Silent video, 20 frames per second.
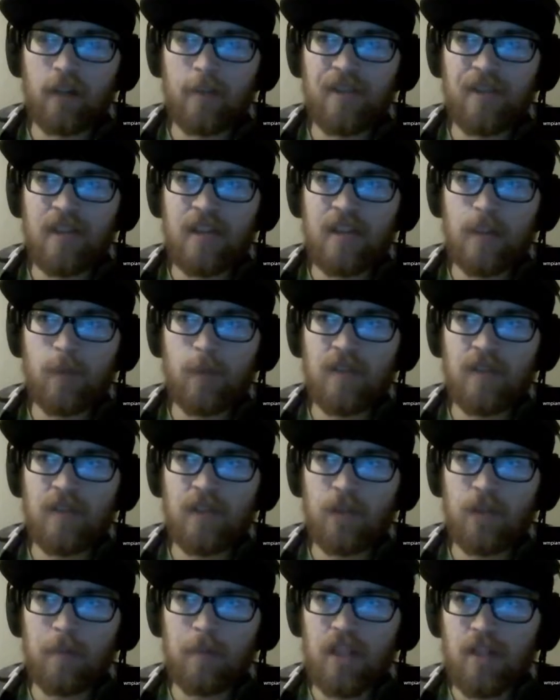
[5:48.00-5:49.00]
to his
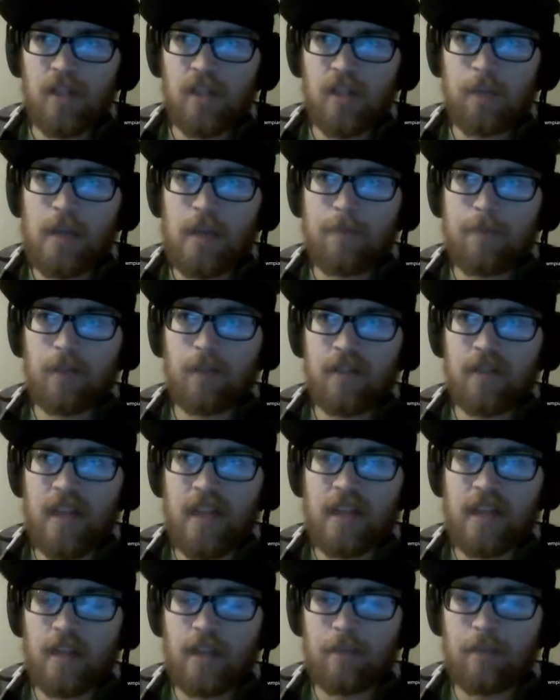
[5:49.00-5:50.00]
position, because people take
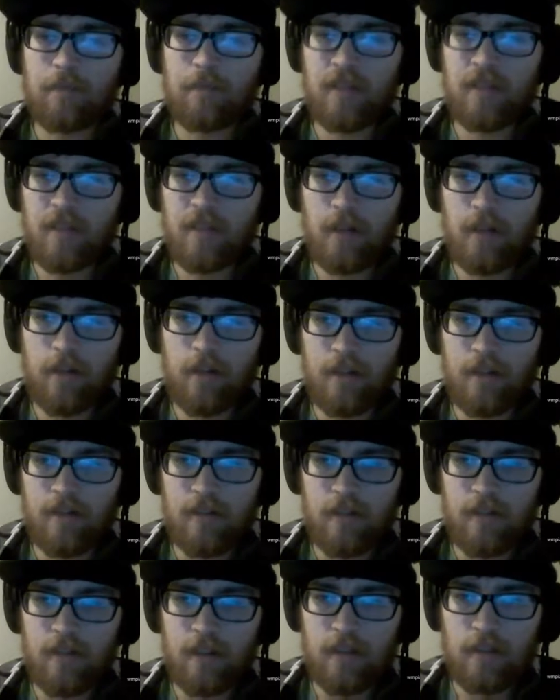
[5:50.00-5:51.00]
him
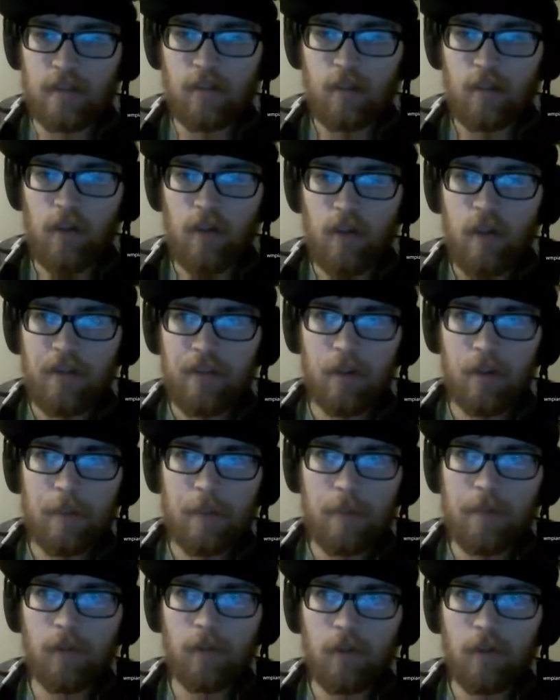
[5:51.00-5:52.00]
seriously. There are
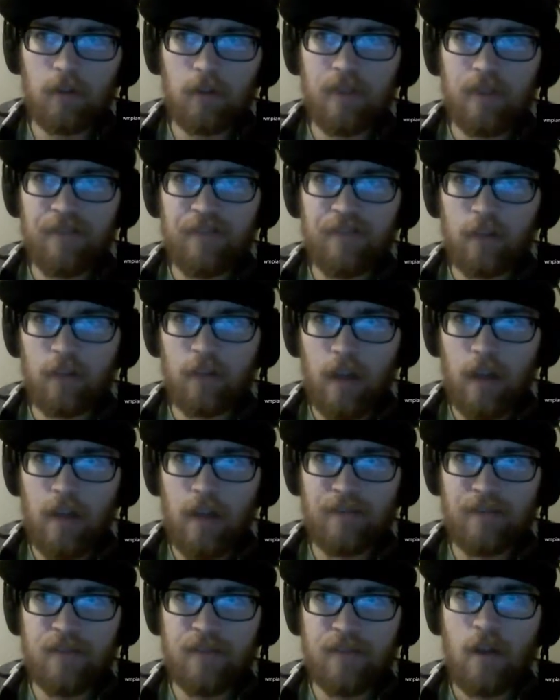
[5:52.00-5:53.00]
people who live their
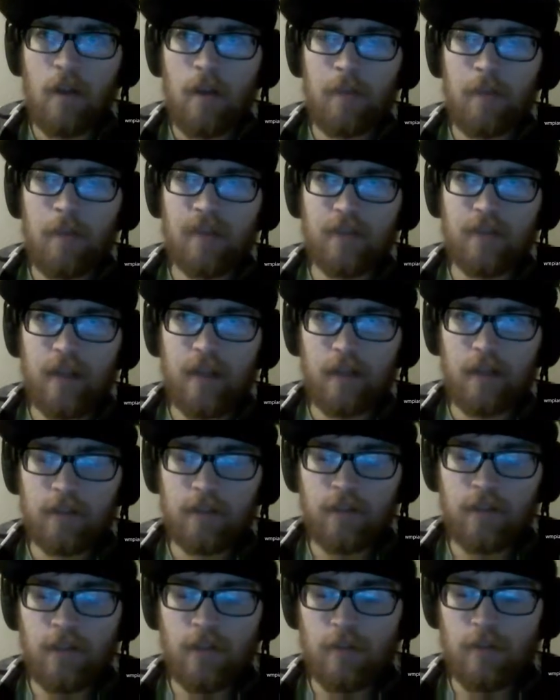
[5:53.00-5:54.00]
lives based on Alex
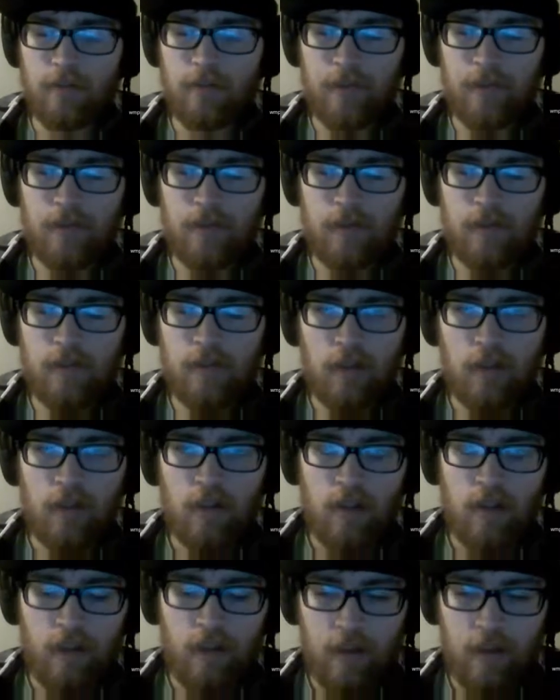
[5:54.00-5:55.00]
Jones.
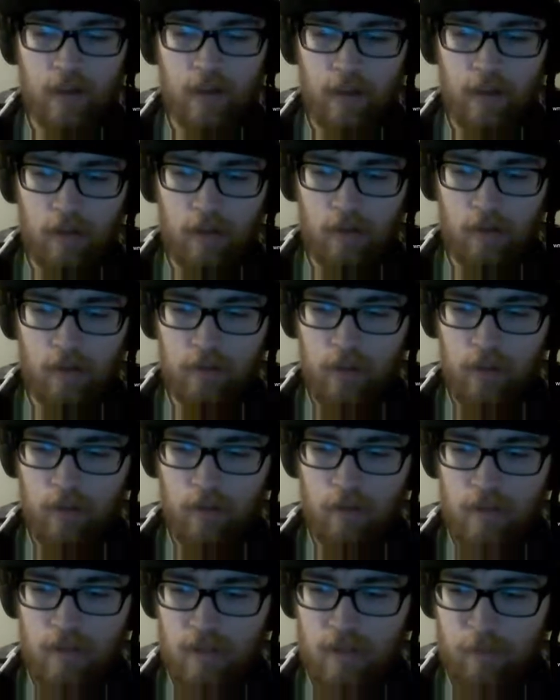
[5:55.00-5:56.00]

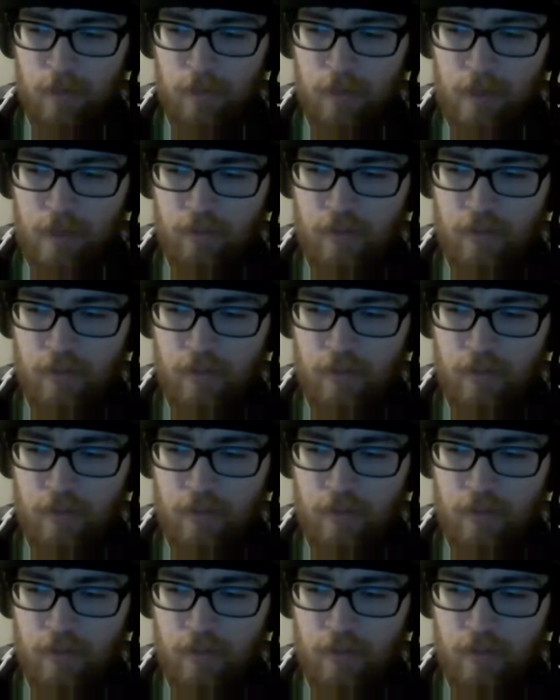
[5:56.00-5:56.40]
His predictions.